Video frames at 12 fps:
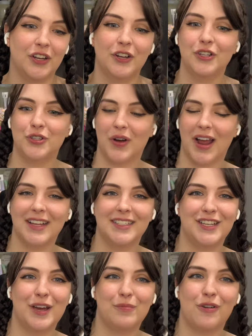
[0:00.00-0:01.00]
trying to
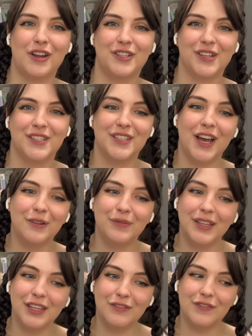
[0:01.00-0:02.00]
get projects done
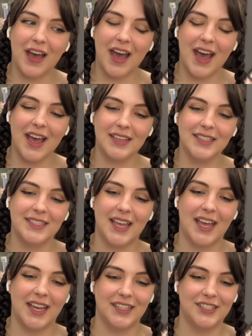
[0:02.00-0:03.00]
really fast,
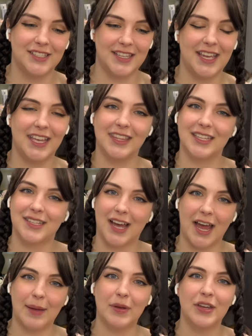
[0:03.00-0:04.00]
and just taking the
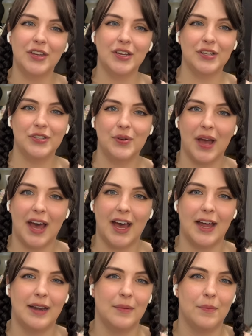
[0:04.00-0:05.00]
time to
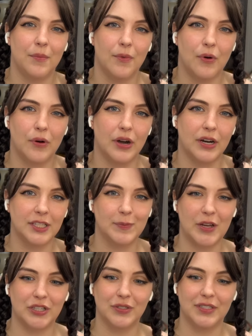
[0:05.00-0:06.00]
add more
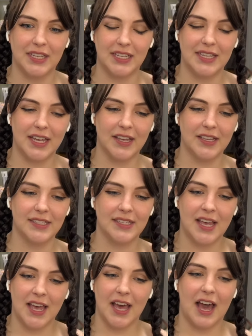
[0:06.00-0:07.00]
special details,
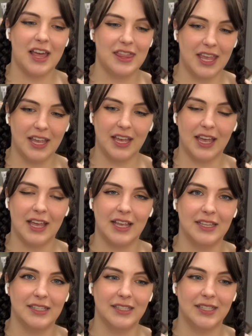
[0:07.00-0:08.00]
I think,
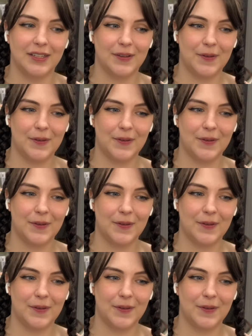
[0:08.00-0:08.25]
is